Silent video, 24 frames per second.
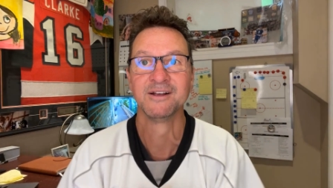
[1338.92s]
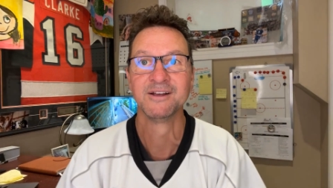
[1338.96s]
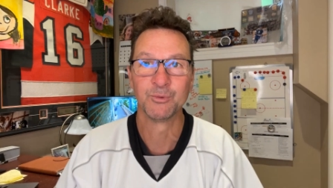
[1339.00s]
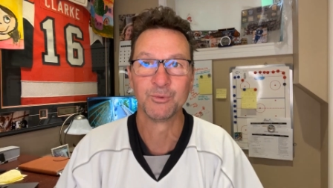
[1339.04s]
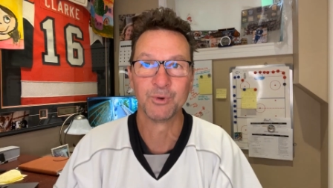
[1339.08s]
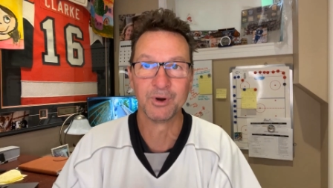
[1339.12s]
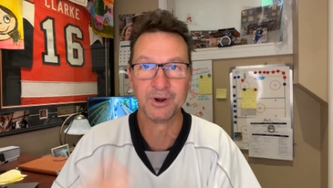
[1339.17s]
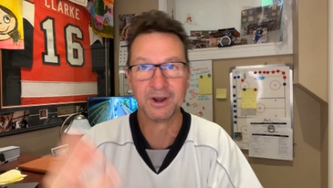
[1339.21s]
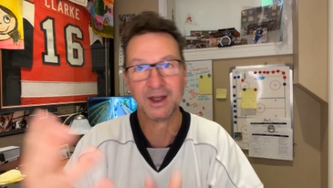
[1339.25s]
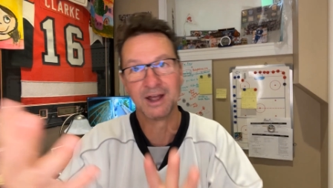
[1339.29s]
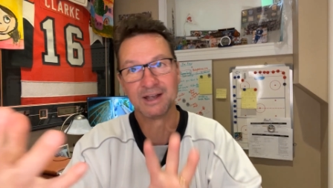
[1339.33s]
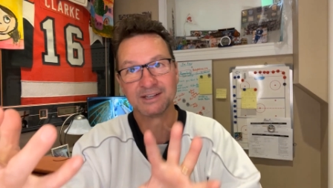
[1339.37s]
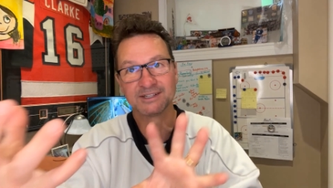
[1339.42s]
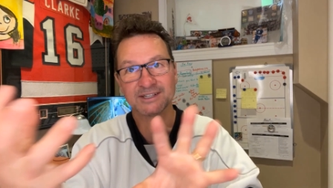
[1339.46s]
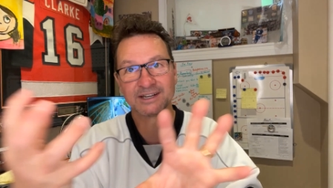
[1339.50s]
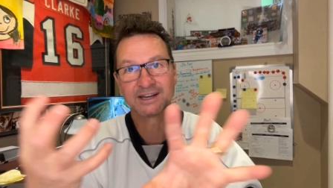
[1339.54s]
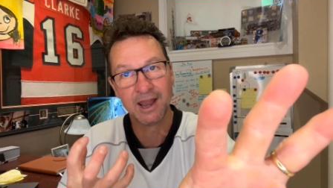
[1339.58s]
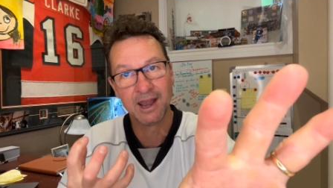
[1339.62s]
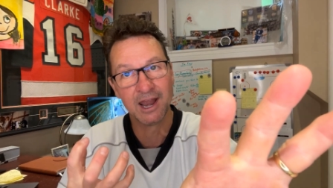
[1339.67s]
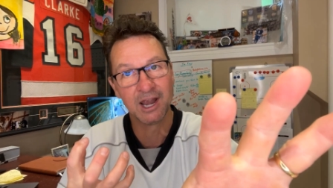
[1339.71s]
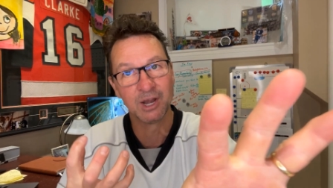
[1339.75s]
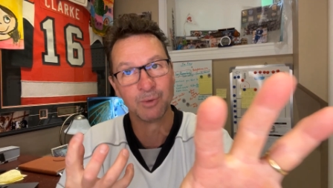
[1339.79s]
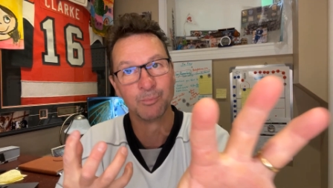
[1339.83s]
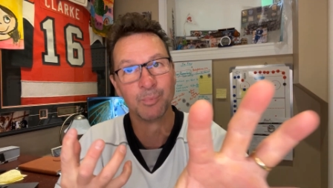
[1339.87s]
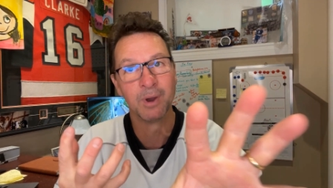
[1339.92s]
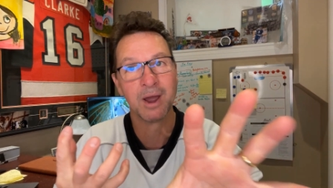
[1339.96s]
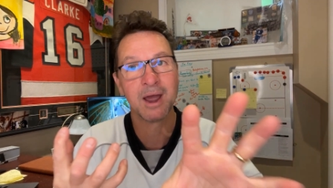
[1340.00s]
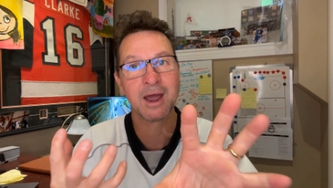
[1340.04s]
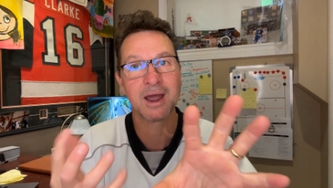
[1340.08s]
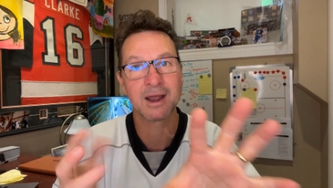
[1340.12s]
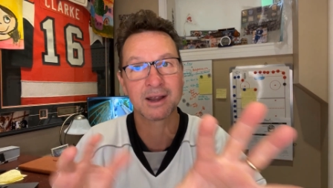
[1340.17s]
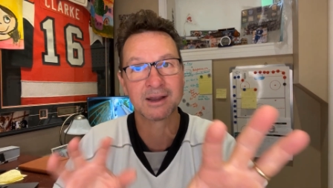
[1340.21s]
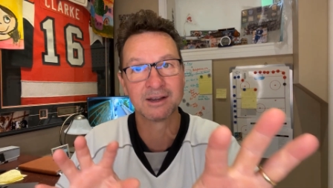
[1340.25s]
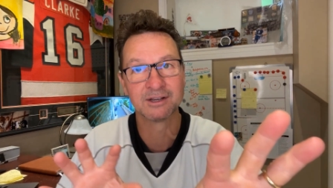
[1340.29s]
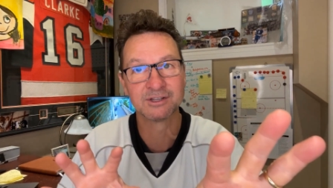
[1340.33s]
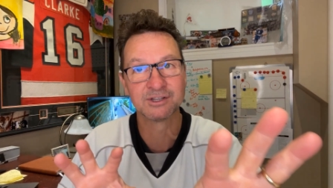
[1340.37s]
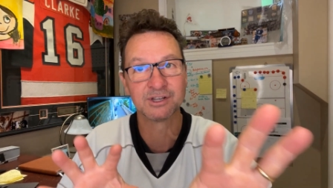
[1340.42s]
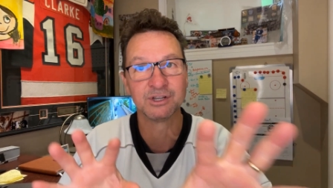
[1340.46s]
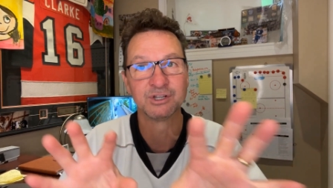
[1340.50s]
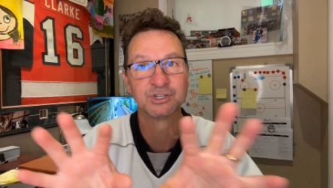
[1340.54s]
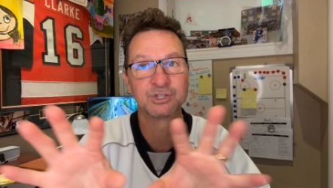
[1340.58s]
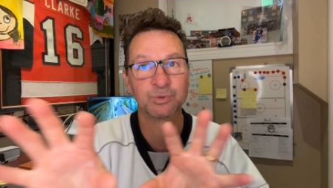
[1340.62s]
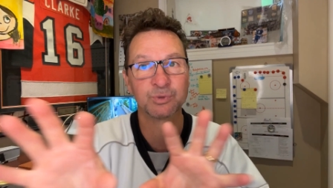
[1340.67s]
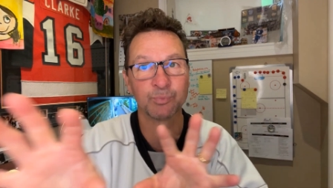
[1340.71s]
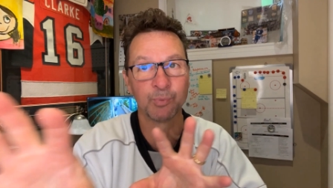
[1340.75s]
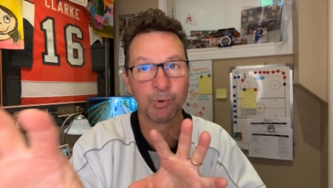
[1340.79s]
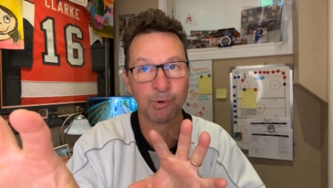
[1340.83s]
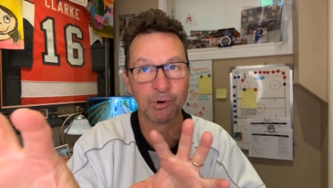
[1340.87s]
One has to hang back as they
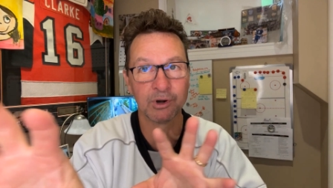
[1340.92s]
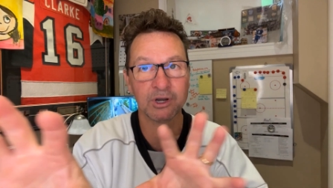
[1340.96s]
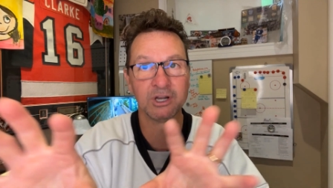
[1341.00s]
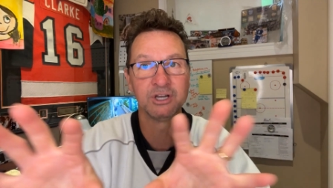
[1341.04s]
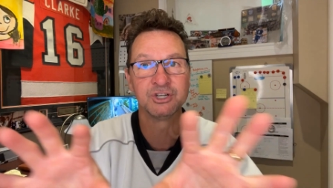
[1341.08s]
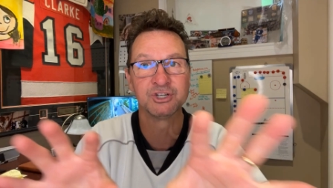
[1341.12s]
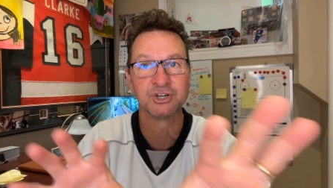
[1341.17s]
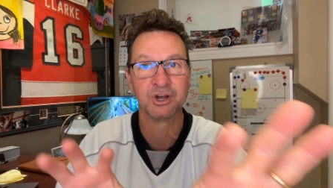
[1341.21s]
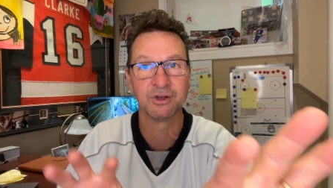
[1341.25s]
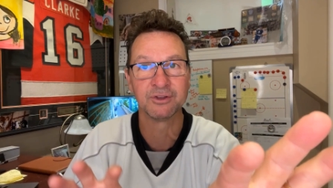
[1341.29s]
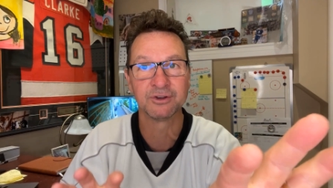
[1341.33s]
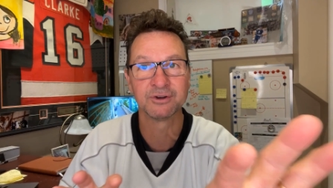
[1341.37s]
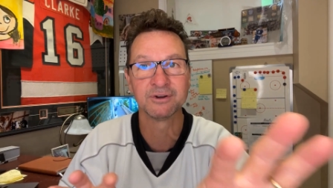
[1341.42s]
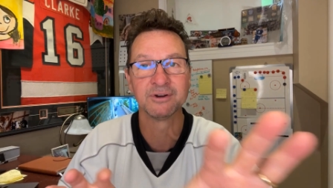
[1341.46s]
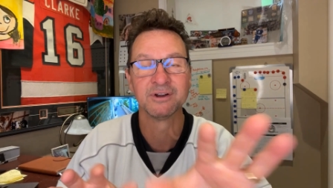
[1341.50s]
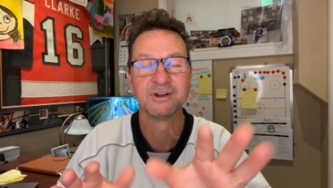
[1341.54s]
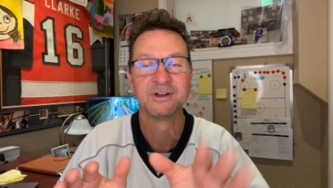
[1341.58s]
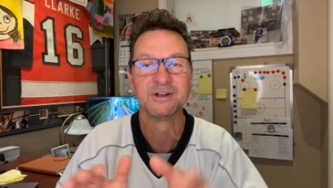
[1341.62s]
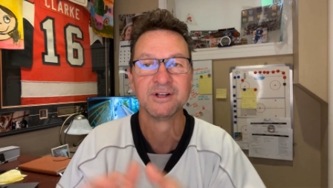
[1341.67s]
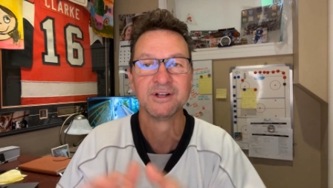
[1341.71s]
support each other.